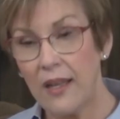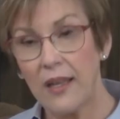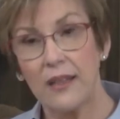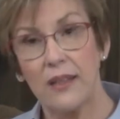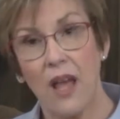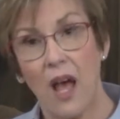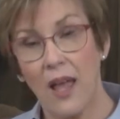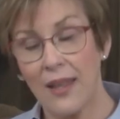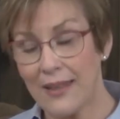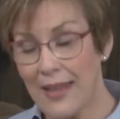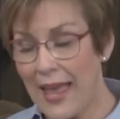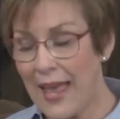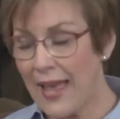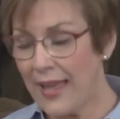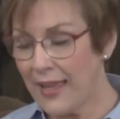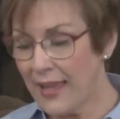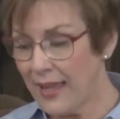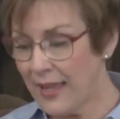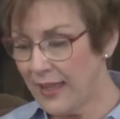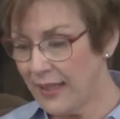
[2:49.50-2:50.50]
not
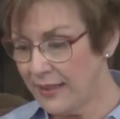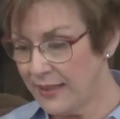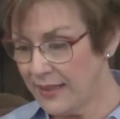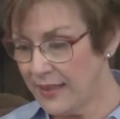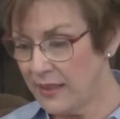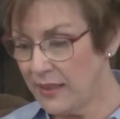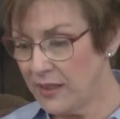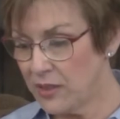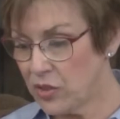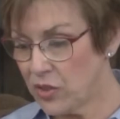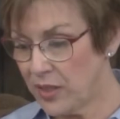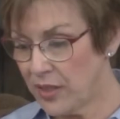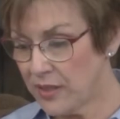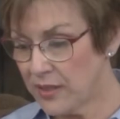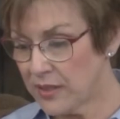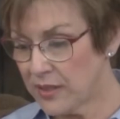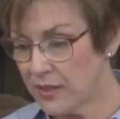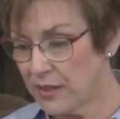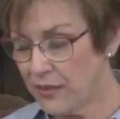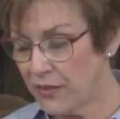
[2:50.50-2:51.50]
lacking in
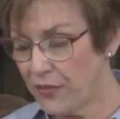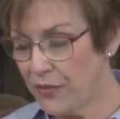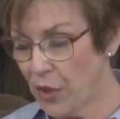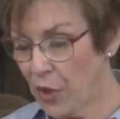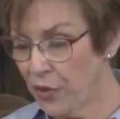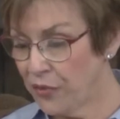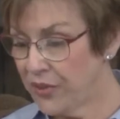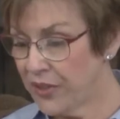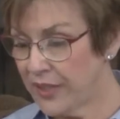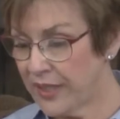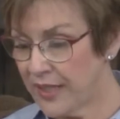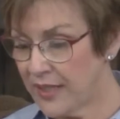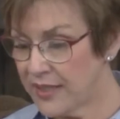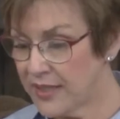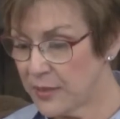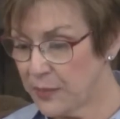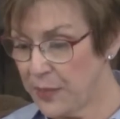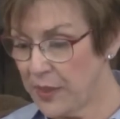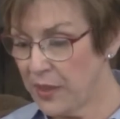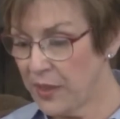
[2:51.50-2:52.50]
diligence, fervent in
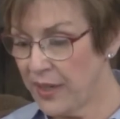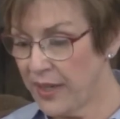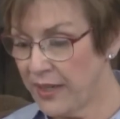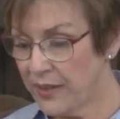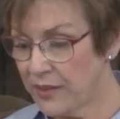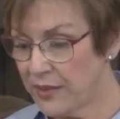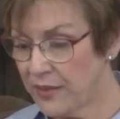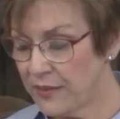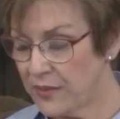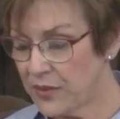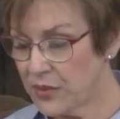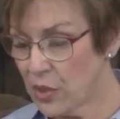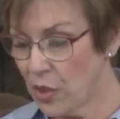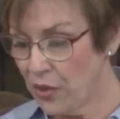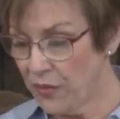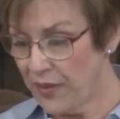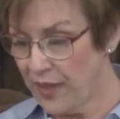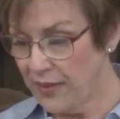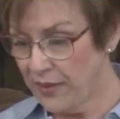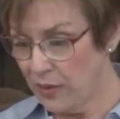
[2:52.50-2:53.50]
spirit,
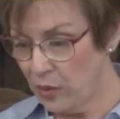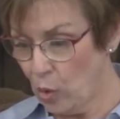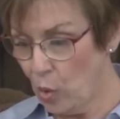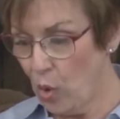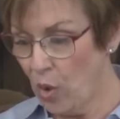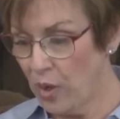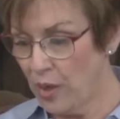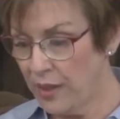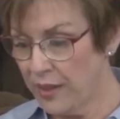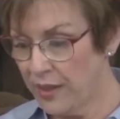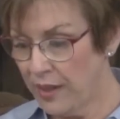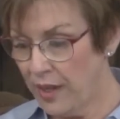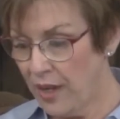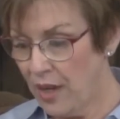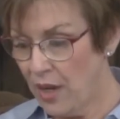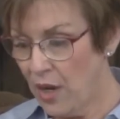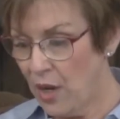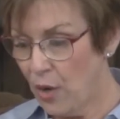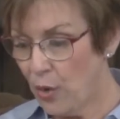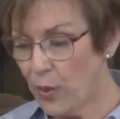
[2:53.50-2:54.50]
serving the Lord,
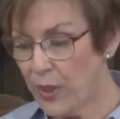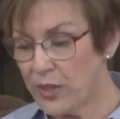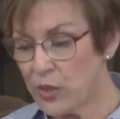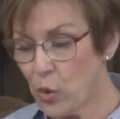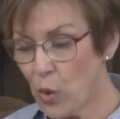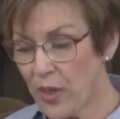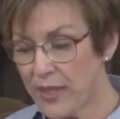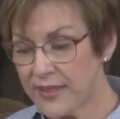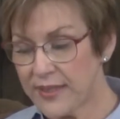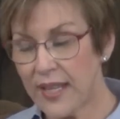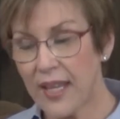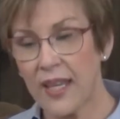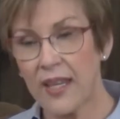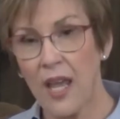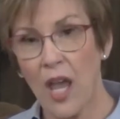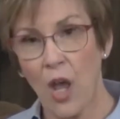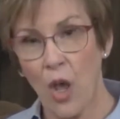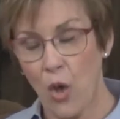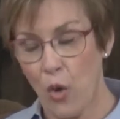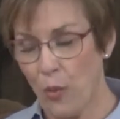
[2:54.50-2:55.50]
rejoicing in
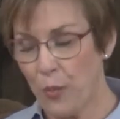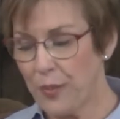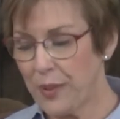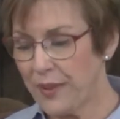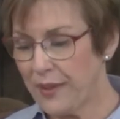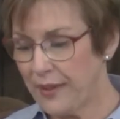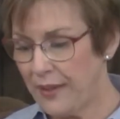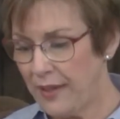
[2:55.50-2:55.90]
hope,